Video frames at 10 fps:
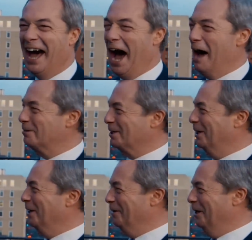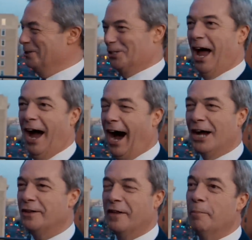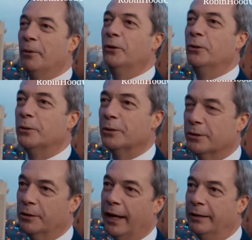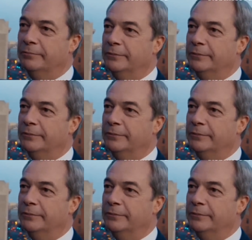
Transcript: Absolutely. I think they're appalled, you know.